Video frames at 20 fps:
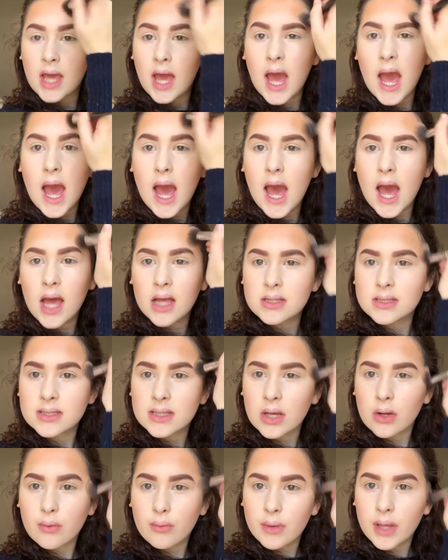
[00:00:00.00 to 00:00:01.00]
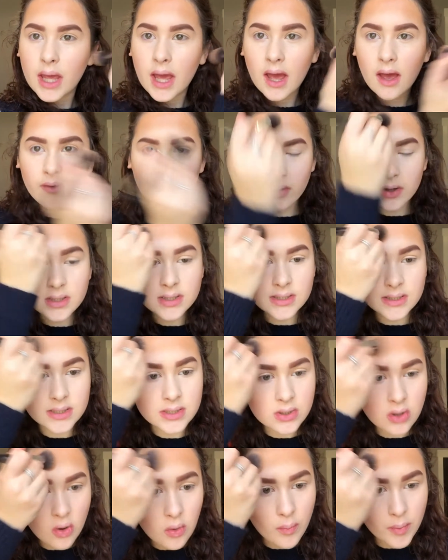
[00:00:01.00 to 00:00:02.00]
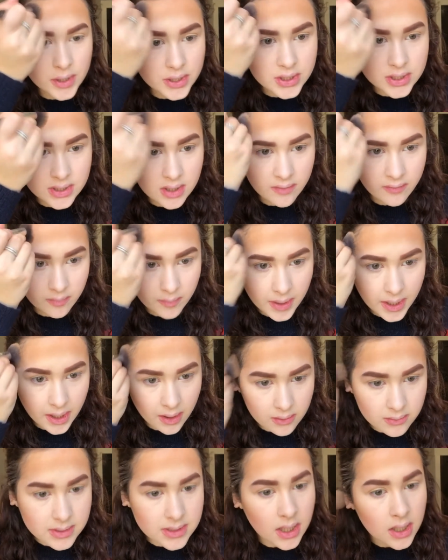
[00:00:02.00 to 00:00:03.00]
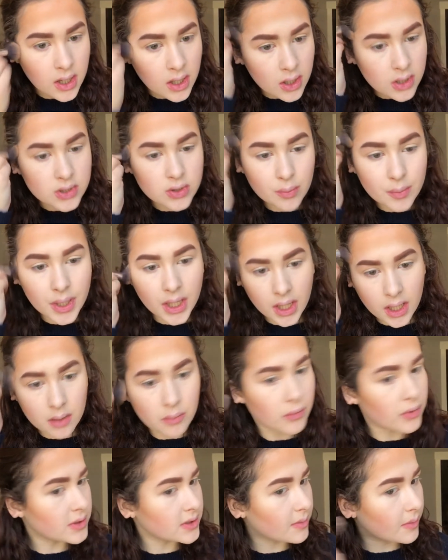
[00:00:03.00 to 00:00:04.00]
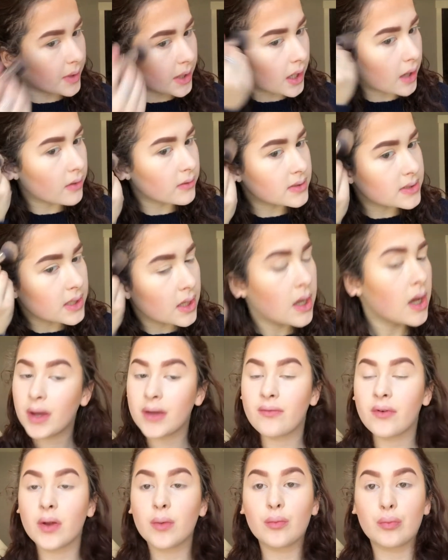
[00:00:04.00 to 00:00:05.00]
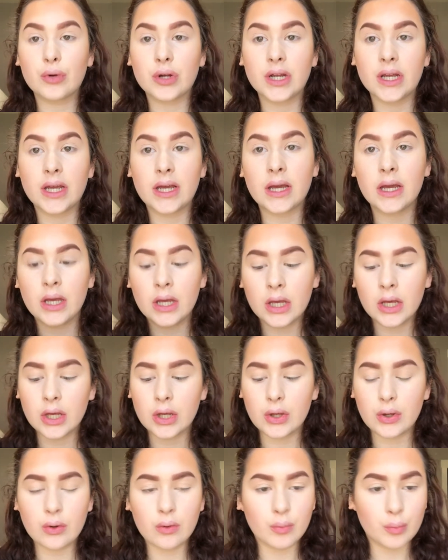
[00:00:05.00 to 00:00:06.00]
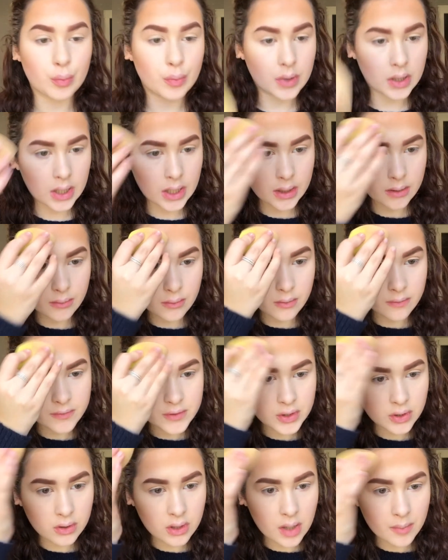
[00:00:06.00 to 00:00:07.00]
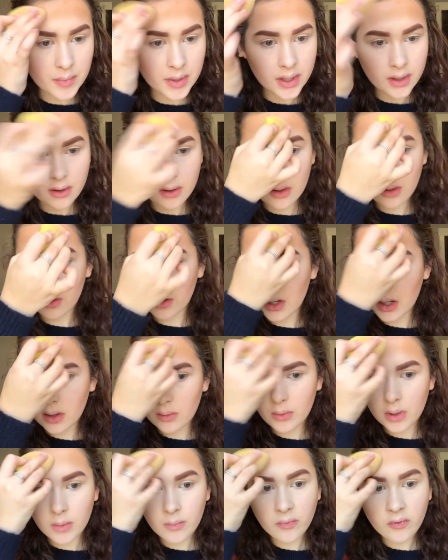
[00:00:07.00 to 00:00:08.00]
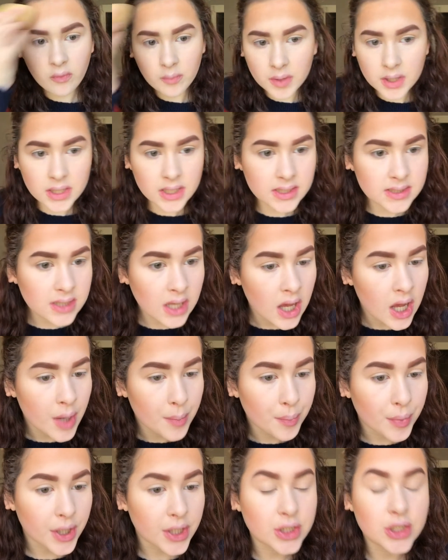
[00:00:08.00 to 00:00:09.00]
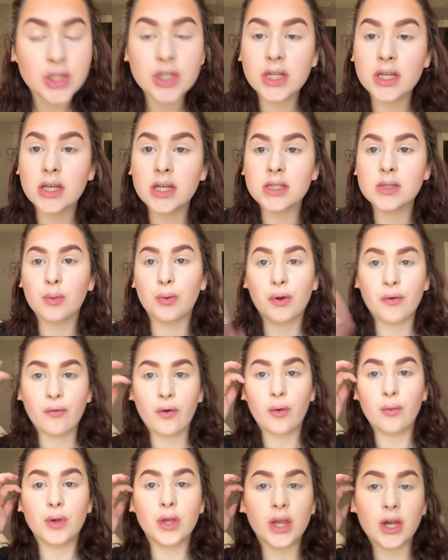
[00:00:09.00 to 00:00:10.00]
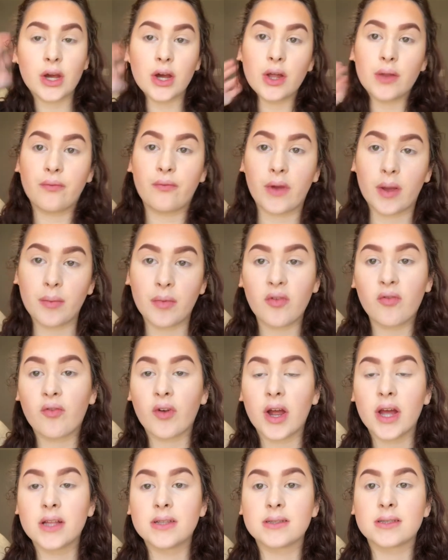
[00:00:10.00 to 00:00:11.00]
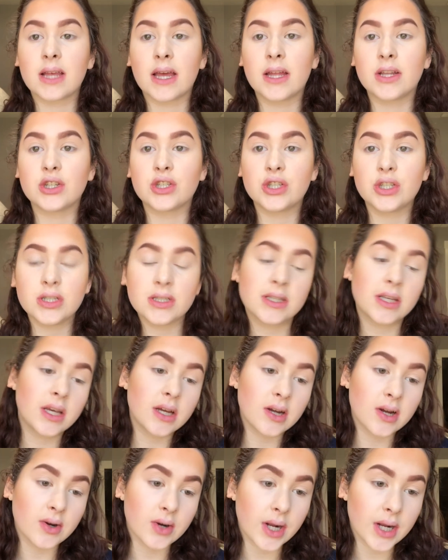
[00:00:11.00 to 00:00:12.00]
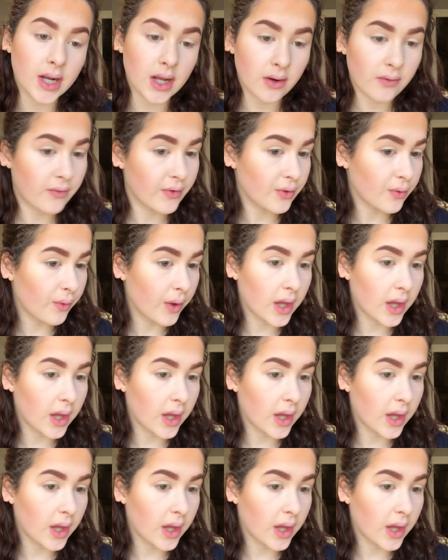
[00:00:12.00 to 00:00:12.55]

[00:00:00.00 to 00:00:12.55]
cats. Like, we have so much stuff in my house, so many animals in my house. My friend Bree, who I don't know if she'll come in here or not while I'm filming this, but she's one of our really good family friends, and she's here right now for the